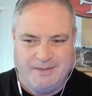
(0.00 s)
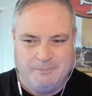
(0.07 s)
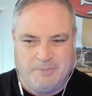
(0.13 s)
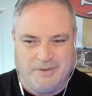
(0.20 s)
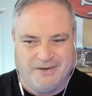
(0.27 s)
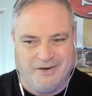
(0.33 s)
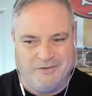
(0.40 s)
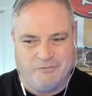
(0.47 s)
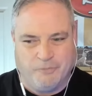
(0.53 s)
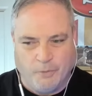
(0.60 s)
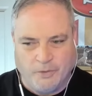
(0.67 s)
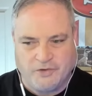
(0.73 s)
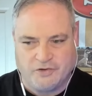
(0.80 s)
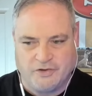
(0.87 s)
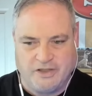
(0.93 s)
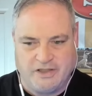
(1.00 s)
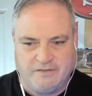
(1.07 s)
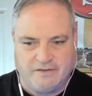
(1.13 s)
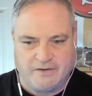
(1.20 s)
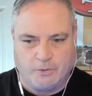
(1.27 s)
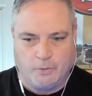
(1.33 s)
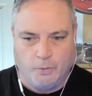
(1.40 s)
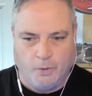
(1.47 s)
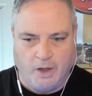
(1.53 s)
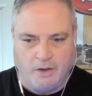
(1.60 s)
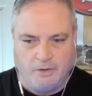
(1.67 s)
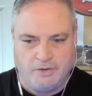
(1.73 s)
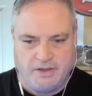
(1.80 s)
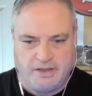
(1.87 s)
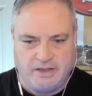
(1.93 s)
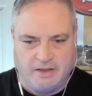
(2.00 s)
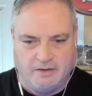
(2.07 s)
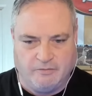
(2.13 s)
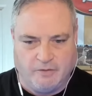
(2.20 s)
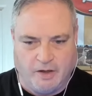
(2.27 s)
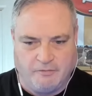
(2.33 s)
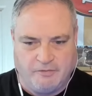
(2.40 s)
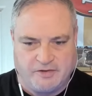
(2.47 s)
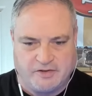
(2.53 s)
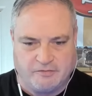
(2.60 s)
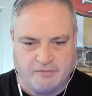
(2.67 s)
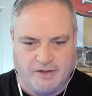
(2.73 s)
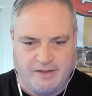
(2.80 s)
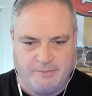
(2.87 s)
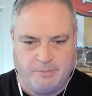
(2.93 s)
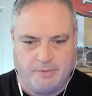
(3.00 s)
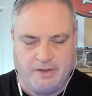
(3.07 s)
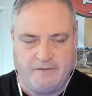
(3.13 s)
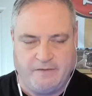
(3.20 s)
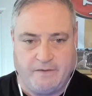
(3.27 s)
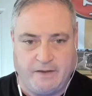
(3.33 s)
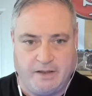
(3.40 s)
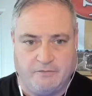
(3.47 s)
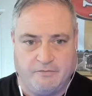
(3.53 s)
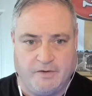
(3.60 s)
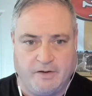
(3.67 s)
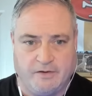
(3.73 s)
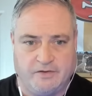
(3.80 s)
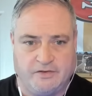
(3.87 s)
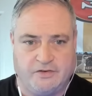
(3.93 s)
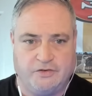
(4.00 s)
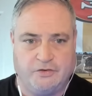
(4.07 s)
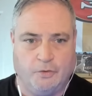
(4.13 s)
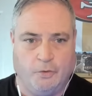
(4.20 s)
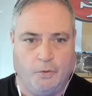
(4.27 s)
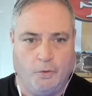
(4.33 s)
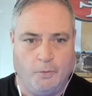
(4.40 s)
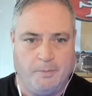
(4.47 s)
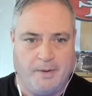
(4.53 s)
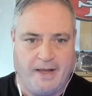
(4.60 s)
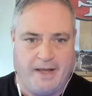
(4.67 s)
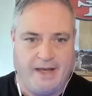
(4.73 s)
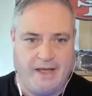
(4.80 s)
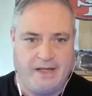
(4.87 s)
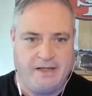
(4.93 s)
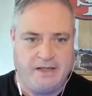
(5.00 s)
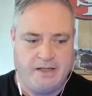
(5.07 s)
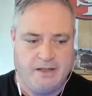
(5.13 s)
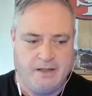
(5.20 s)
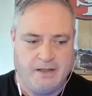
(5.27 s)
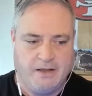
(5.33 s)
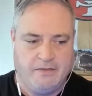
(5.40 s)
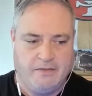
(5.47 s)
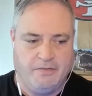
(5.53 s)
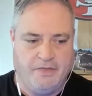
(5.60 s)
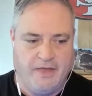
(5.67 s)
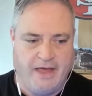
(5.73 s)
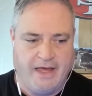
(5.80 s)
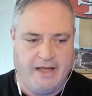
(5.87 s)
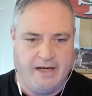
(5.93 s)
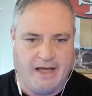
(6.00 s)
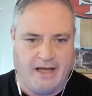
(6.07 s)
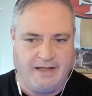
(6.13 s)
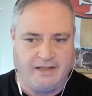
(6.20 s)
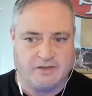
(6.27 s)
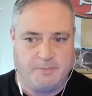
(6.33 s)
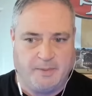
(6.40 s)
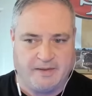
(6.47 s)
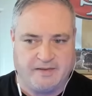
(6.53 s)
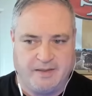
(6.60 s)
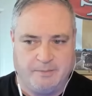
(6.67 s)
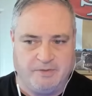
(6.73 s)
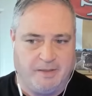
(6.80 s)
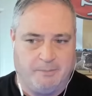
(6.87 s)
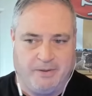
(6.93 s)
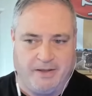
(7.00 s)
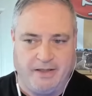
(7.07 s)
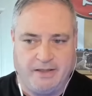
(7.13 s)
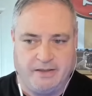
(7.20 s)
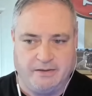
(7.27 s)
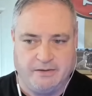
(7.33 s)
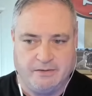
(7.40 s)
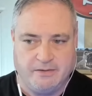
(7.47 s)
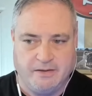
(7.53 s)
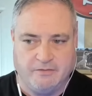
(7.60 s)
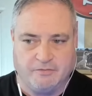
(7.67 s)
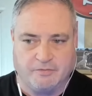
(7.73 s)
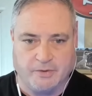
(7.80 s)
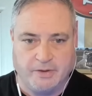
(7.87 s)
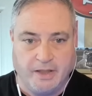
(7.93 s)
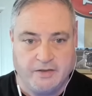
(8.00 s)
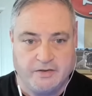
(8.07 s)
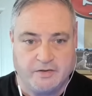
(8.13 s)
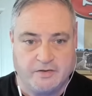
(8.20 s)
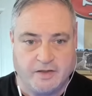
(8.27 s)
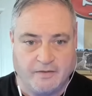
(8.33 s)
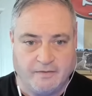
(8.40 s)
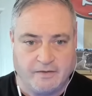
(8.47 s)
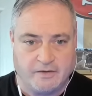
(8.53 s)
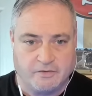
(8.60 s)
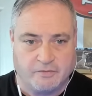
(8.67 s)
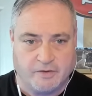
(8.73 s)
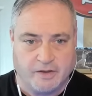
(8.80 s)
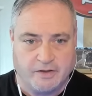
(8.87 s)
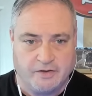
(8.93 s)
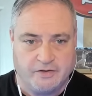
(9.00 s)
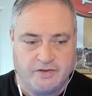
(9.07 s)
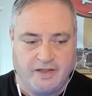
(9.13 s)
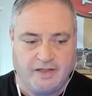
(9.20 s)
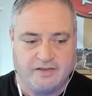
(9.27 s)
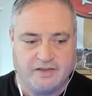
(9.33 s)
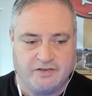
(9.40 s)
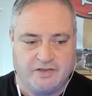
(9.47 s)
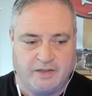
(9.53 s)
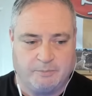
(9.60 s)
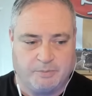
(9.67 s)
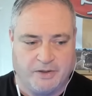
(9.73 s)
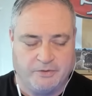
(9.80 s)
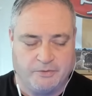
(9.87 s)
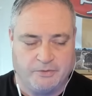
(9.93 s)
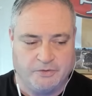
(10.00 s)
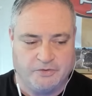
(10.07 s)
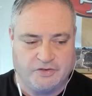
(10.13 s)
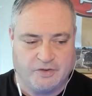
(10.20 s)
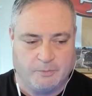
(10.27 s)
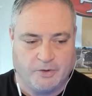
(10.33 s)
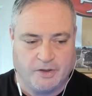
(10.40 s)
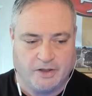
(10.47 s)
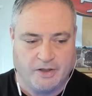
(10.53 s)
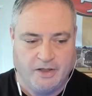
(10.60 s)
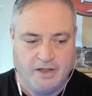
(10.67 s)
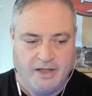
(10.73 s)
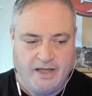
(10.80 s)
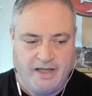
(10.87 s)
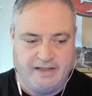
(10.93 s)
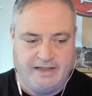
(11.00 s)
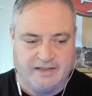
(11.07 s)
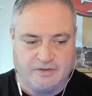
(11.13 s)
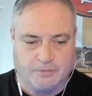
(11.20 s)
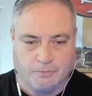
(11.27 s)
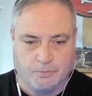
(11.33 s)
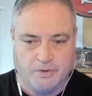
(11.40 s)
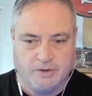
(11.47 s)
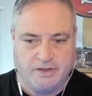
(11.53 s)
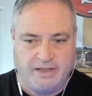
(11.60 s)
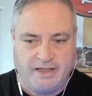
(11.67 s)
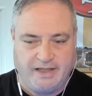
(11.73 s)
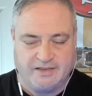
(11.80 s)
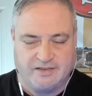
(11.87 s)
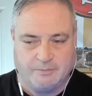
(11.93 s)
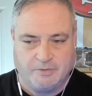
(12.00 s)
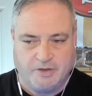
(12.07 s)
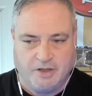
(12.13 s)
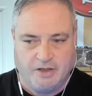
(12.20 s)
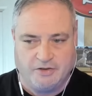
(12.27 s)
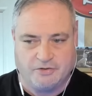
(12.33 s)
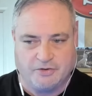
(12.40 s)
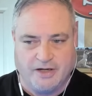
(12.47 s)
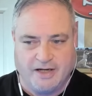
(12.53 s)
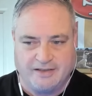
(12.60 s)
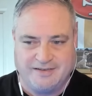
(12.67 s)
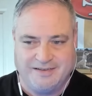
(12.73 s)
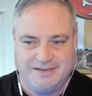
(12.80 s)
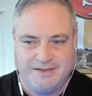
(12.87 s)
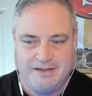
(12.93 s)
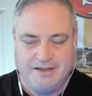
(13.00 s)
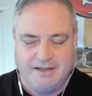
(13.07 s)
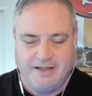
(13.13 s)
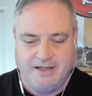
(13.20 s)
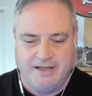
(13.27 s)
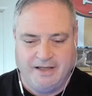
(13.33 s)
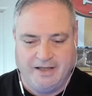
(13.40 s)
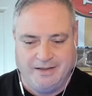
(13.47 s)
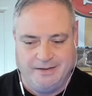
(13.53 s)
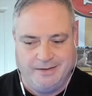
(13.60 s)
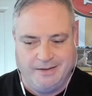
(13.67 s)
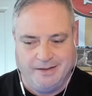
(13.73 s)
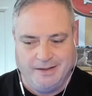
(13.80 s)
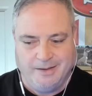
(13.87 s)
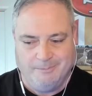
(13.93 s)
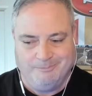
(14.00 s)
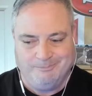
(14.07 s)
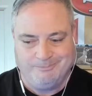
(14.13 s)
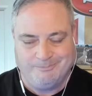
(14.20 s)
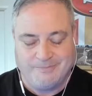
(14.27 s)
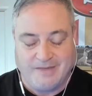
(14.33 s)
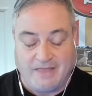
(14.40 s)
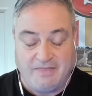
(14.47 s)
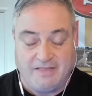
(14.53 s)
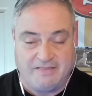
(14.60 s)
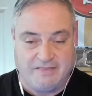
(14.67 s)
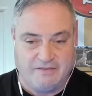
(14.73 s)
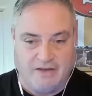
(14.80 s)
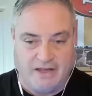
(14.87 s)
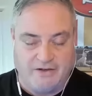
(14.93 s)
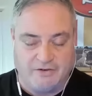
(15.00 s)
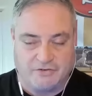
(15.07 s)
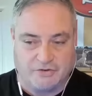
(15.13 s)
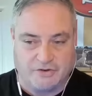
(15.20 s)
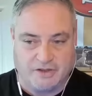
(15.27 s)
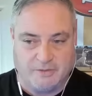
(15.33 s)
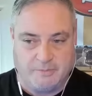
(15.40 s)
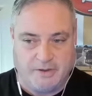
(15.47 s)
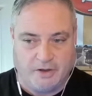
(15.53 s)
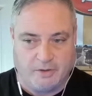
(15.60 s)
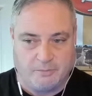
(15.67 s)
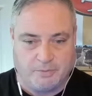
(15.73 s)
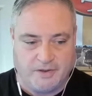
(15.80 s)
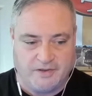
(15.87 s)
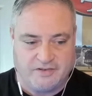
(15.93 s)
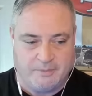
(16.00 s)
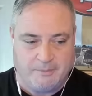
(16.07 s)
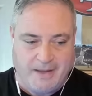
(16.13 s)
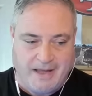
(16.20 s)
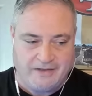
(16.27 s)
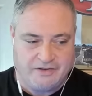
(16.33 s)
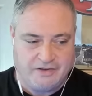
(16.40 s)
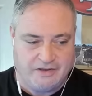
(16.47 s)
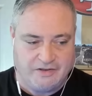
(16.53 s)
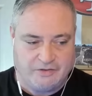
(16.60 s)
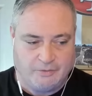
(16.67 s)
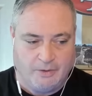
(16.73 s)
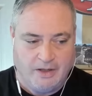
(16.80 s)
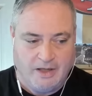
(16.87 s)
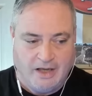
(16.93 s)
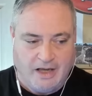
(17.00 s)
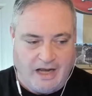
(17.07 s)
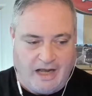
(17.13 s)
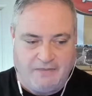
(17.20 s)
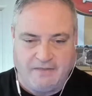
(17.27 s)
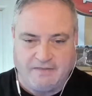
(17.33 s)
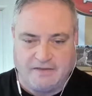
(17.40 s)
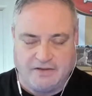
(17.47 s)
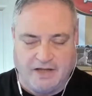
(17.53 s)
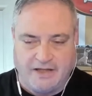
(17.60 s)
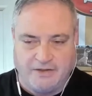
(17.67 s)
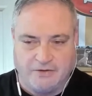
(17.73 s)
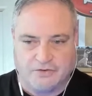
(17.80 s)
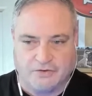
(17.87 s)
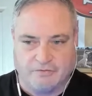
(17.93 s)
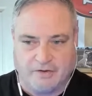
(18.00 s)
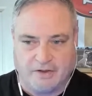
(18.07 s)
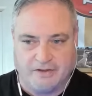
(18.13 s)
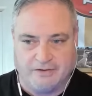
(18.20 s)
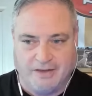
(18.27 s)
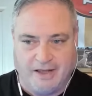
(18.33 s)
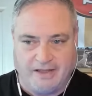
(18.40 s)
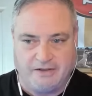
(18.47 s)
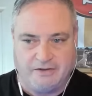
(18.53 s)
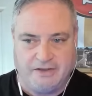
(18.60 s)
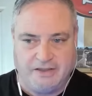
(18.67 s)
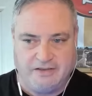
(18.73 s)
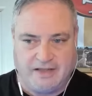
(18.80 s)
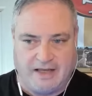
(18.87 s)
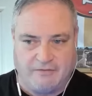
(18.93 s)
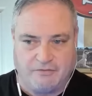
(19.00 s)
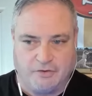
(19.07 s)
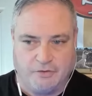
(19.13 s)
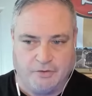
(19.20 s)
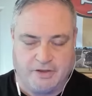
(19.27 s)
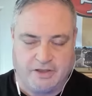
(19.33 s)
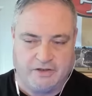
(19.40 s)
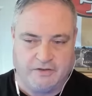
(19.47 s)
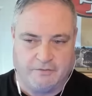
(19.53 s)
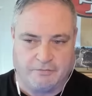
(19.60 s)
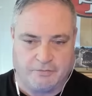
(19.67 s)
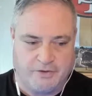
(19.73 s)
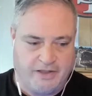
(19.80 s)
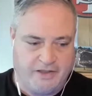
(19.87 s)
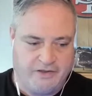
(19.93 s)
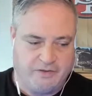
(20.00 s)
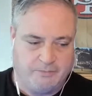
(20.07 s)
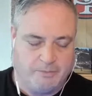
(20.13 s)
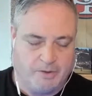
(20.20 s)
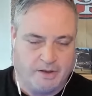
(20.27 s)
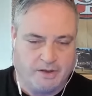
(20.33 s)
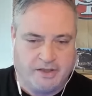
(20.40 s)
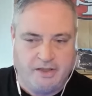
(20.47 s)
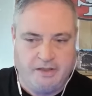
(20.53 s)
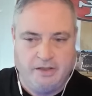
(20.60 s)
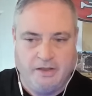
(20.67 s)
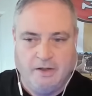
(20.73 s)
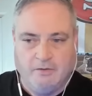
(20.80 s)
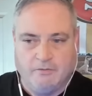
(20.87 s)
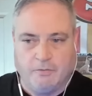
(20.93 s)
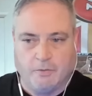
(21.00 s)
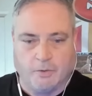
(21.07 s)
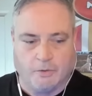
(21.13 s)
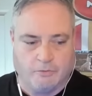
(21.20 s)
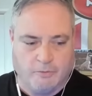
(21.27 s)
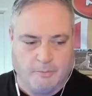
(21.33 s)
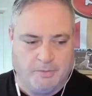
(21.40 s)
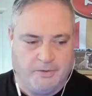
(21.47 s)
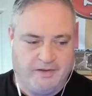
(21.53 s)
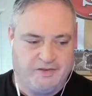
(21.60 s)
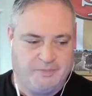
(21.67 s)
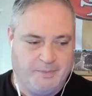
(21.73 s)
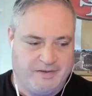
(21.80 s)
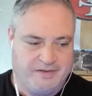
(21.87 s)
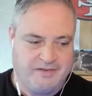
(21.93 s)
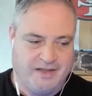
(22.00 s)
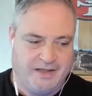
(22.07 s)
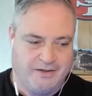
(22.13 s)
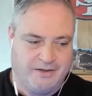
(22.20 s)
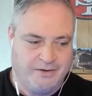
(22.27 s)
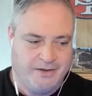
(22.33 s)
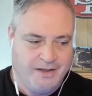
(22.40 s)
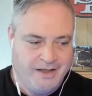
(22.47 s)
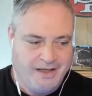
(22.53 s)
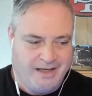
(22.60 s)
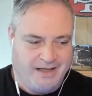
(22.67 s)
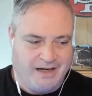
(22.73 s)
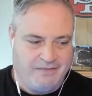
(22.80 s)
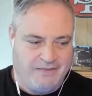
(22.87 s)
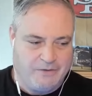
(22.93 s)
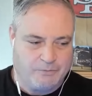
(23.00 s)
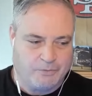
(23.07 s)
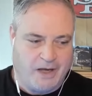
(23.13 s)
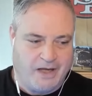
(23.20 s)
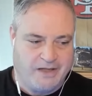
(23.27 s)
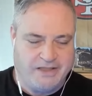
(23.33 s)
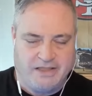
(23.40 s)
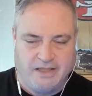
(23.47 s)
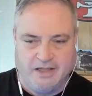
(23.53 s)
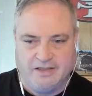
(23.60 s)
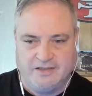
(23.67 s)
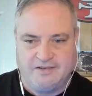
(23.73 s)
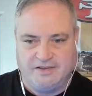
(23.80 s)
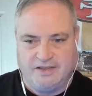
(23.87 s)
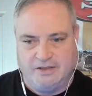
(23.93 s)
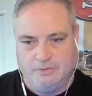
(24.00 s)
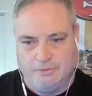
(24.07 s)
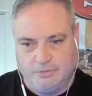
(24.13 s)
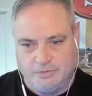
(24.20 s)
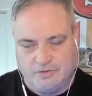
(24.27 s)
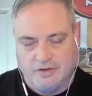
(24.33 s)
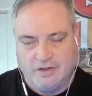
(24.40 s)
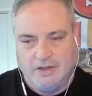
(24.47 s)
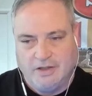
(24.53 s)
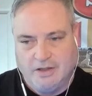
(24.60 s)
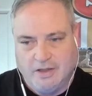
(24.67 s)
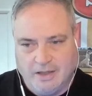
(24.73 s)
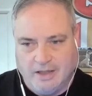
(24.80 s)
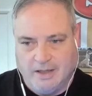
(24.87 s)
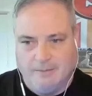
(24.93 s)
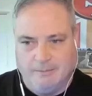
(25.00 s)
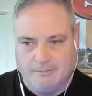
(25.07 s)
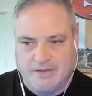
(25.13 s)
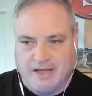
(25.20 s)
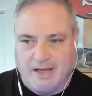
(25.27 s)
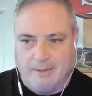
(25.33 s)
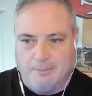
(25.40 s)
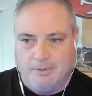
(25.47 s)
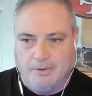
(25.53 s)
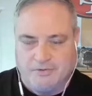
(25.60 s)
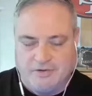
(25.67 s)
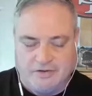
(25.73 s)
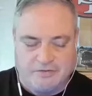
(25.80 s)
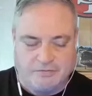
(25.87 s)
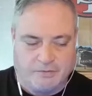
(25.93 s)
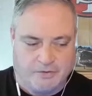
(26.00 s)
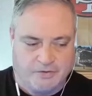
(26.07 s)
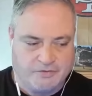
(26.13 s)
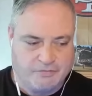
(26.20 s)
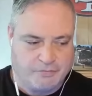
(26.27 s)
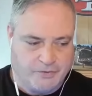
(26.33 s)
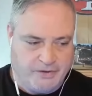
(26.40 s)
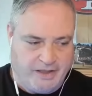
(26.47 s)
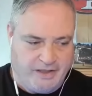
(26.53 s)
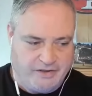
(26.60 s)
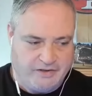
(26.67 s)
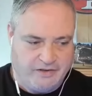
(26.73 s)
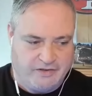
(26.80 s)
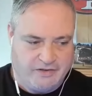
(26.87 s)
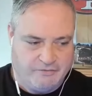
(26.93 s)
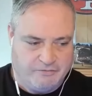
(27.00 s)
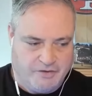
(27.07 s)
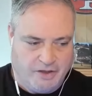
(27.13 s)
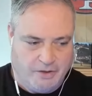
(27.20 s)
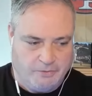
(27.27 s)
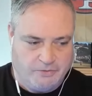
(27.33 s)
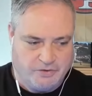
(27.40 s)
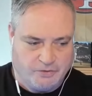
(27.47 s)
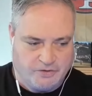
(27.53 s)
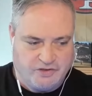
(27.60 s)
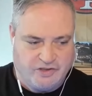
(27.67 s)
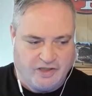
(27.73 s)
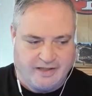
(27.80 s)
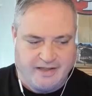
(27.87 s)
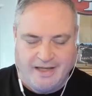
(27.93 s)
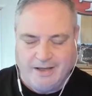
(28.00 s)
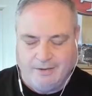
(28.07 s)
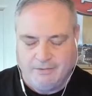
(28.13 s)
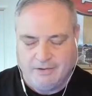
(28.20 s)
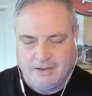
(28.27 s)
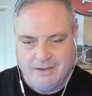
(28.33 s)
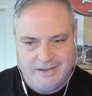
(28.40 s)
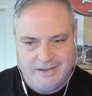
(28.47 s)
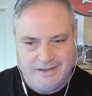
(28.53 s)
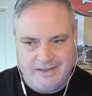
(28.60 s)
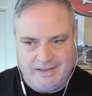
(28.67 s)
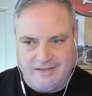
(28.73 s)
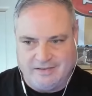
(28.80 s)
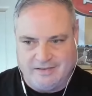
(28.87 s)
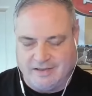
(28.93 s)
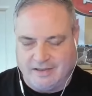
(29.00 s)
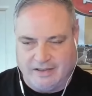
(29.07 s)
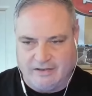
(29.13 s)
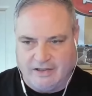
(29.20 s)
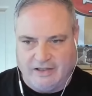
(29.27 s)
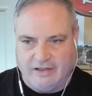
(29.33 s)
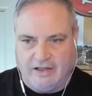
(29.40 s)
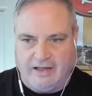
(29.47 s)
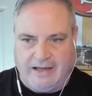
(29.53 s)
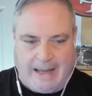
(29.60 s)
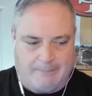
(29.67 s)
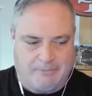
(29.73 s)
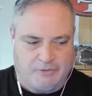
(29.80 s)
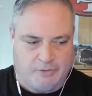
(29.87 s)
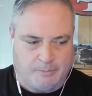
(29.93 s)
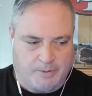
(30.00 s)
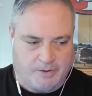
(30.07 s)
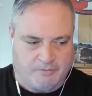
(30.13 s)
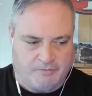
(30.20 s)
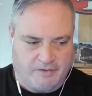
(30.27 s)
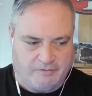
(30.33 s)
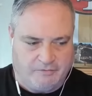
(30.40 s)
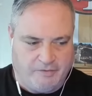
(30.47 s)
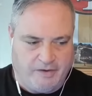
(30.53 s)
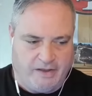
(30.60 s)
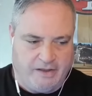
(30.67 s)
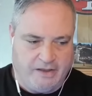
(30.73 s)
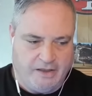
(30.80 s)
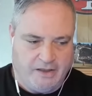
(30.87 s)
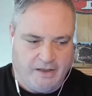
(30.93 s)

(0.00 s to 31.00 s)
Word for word: But unfortunately, the quality of offensive line play in the NFL is so bad that I expect him to get paid in free agency. I think there's a very good chance that Jake Brendel goes somewhere and gets a really handsome contract. And um, I think the Niners are going to be hard pressed to match it. So I think the Niners are very likely to have to look into the free agent market for a replacement center. And I think Rodney Hudson, who's uh, Kyle Posey's first free agent of note check checkout is a, a, an absolute perfect fit.